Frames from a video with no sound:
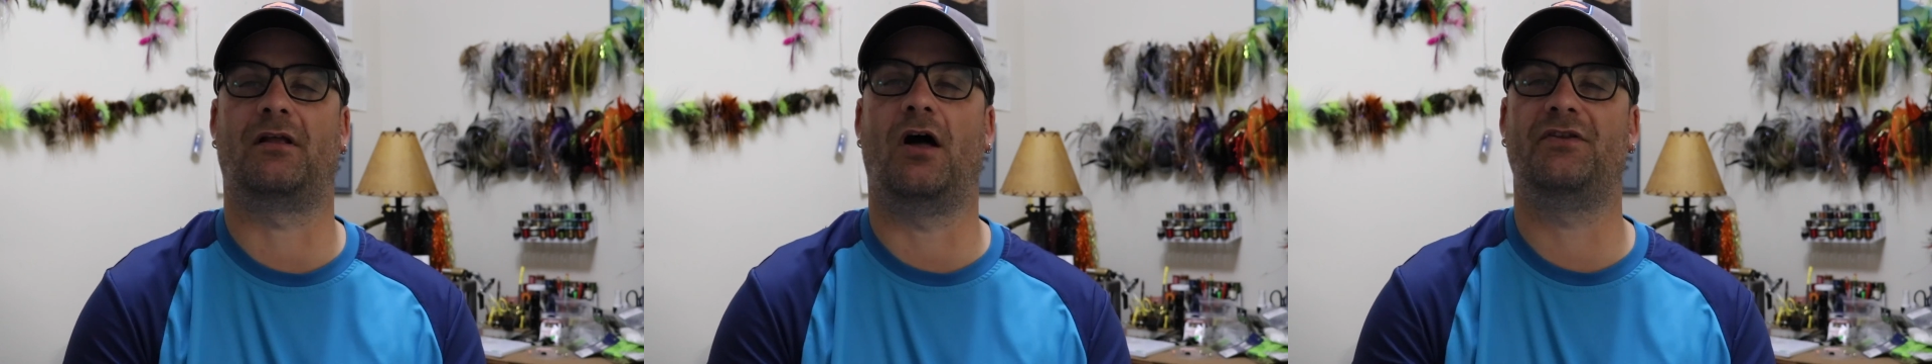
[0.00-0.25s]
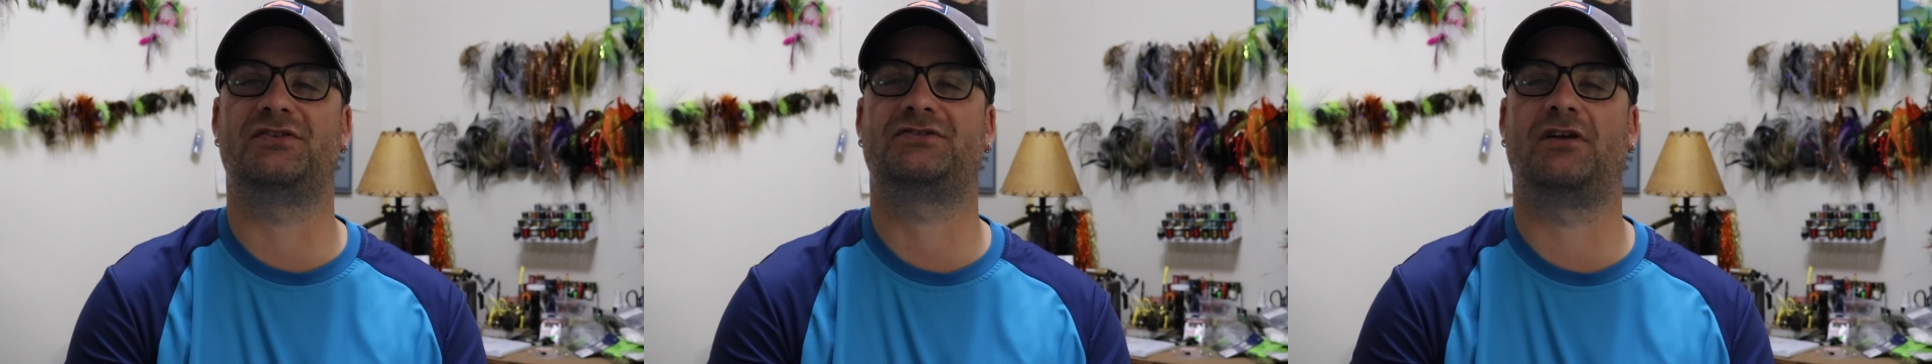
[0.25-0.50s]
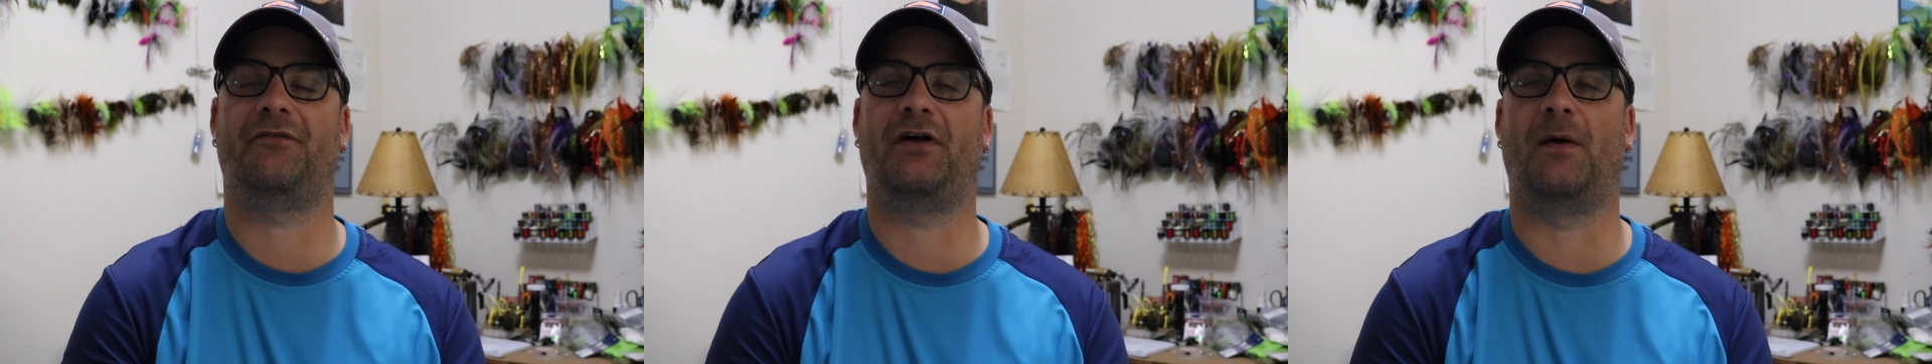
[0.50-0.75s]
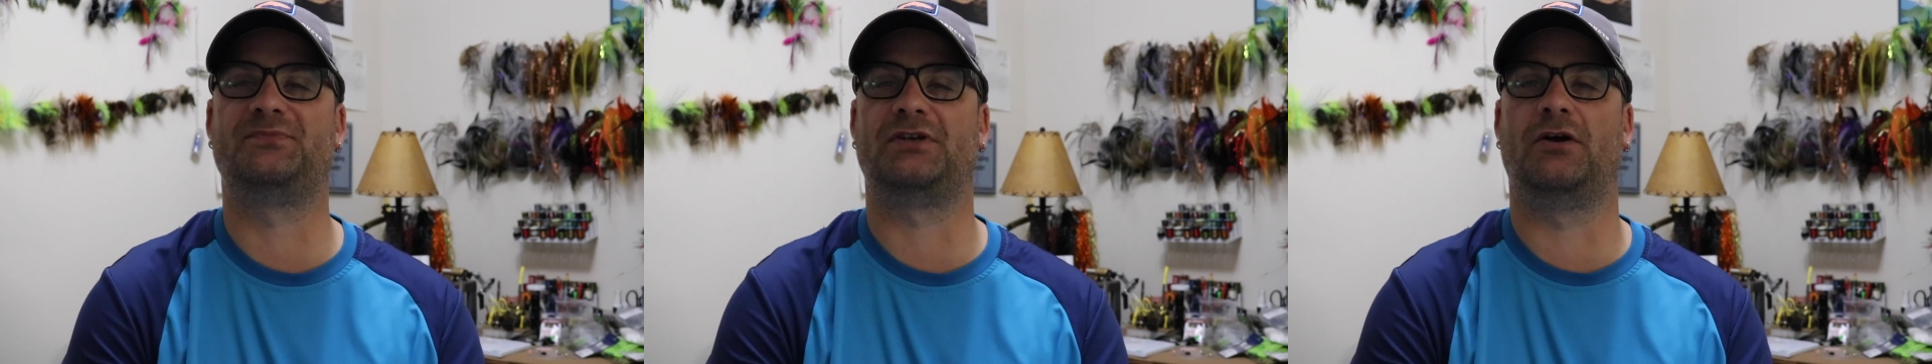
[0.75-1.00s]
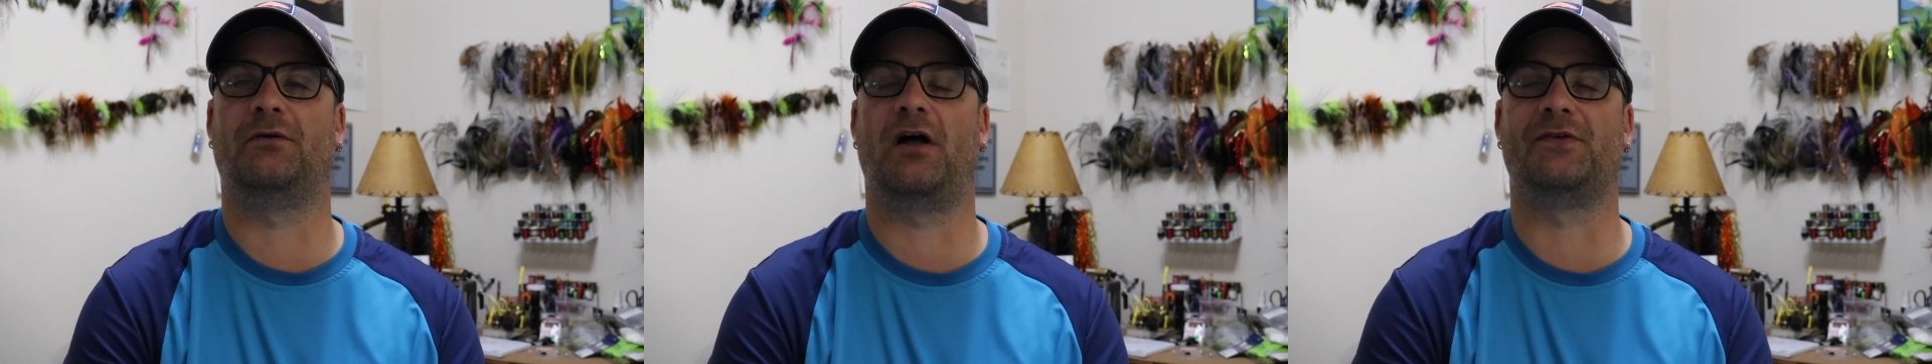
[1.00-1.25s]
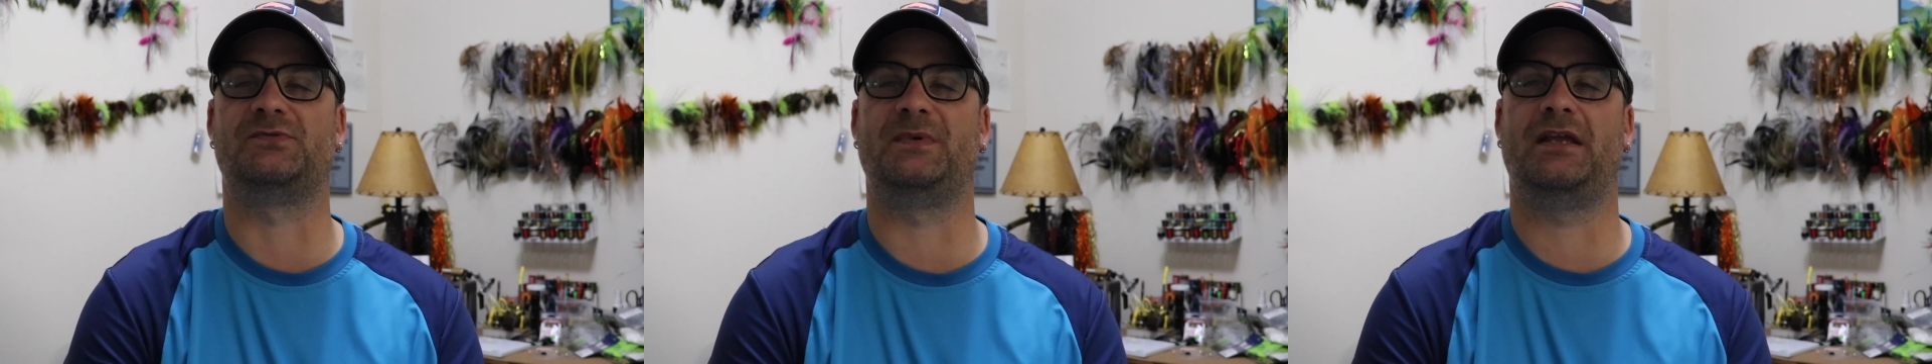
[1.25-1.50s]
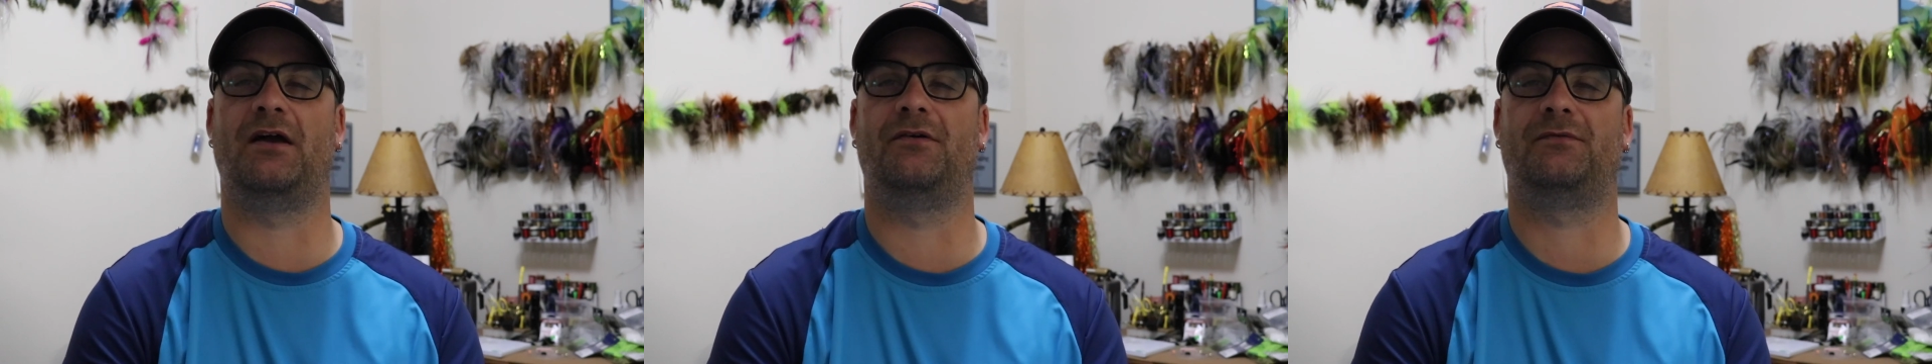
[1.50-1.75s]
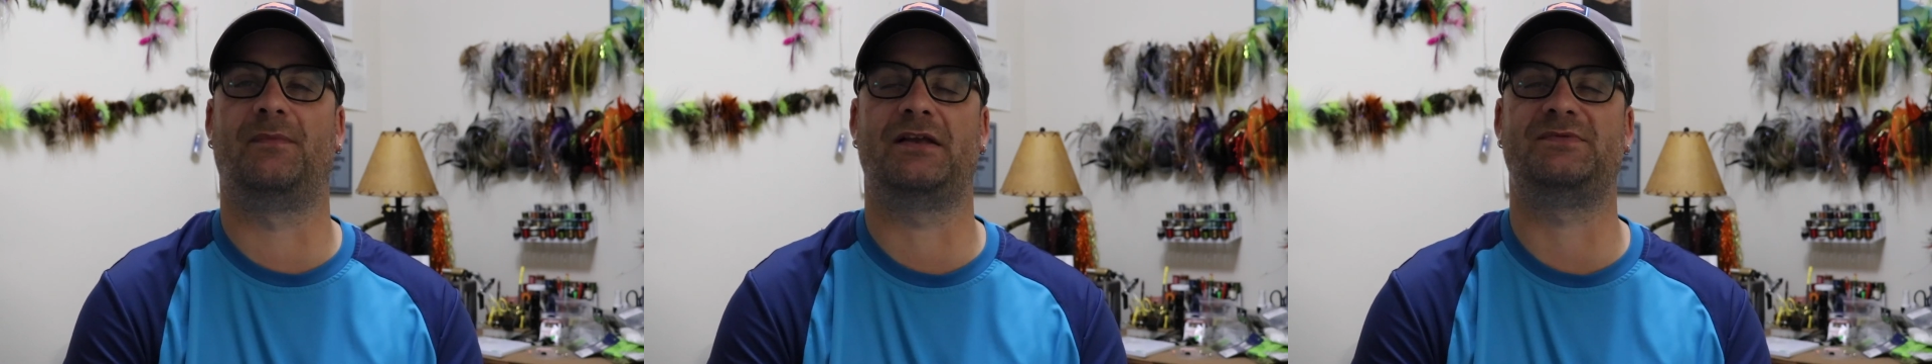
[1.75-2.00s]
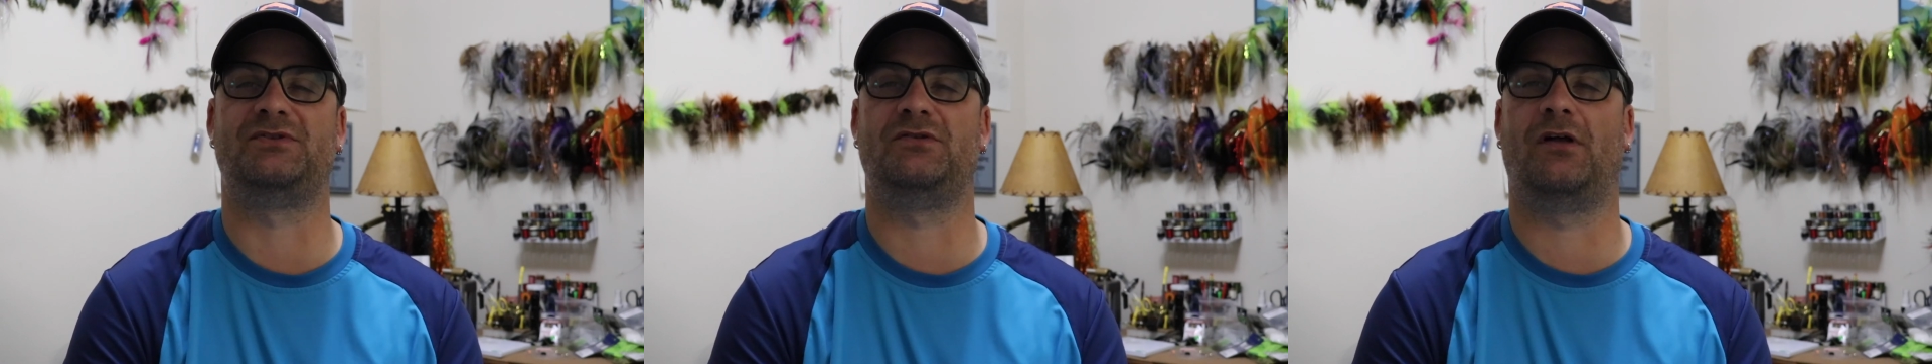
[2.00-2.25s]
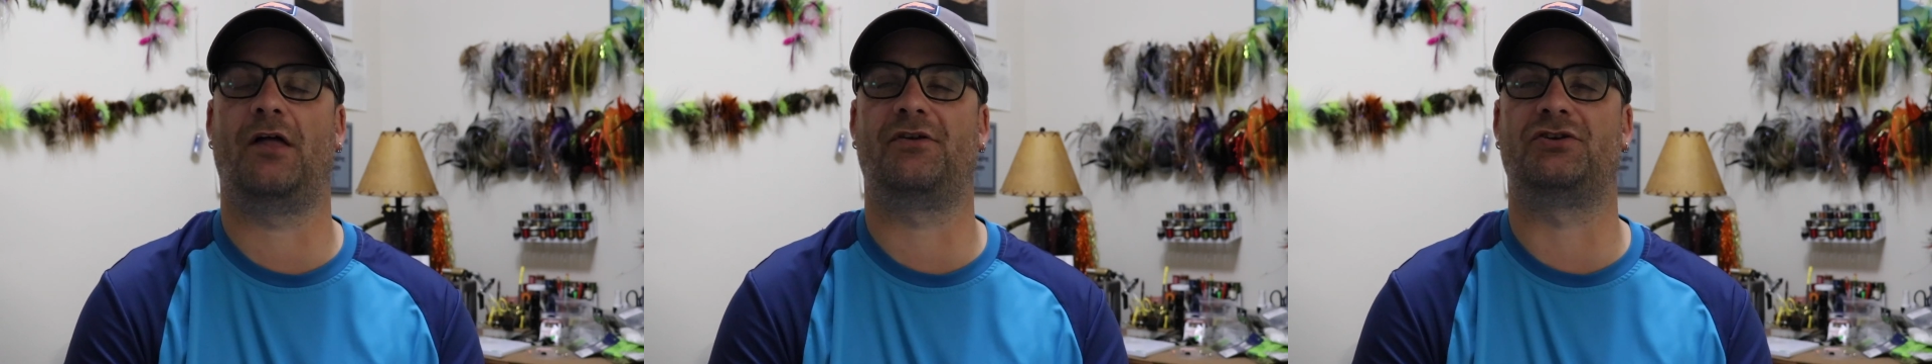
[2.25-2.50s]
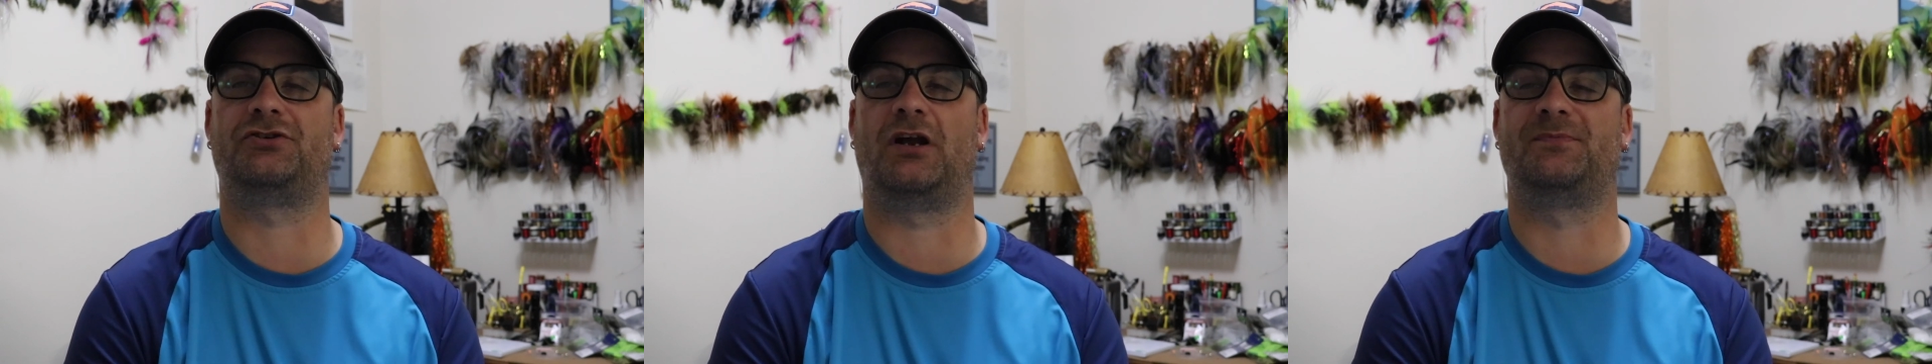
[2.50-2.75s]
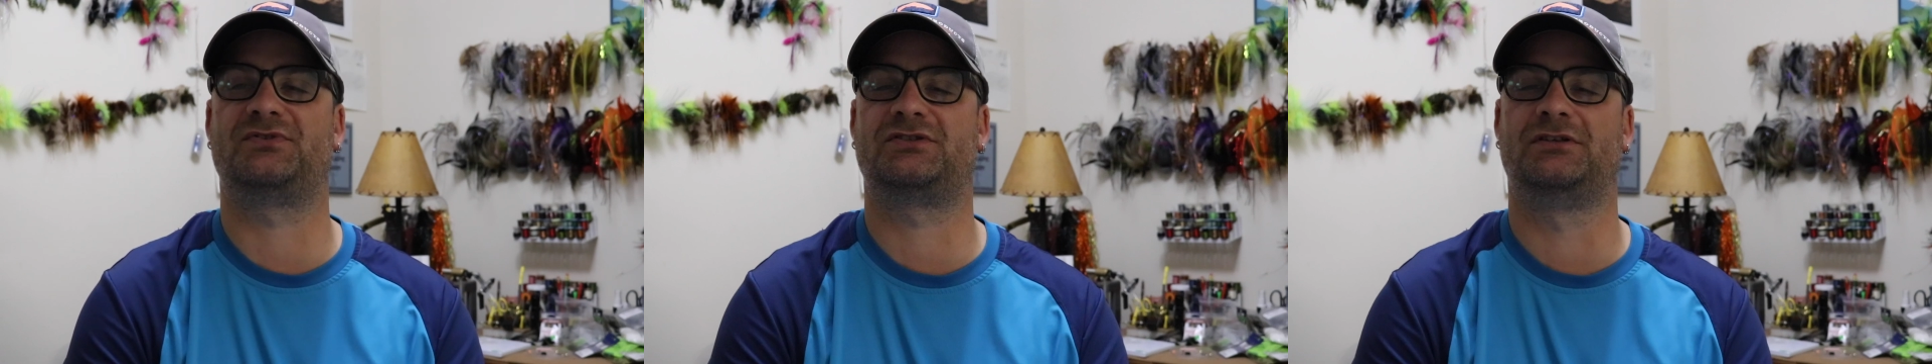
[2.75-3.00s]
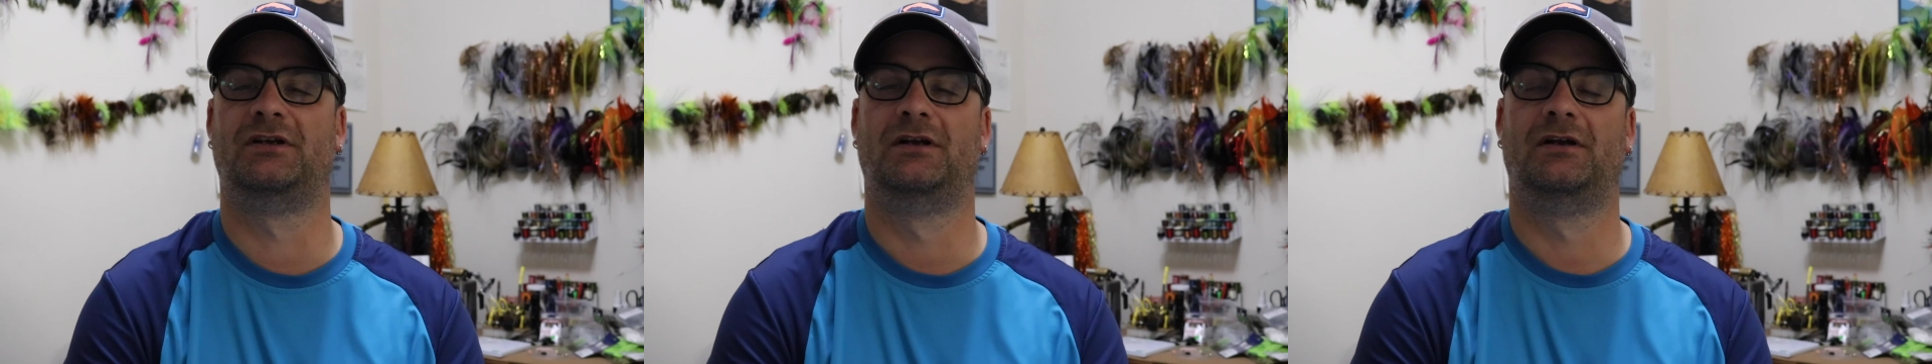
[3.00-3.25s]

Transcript: All this stuff helps me out, makes me do other trips.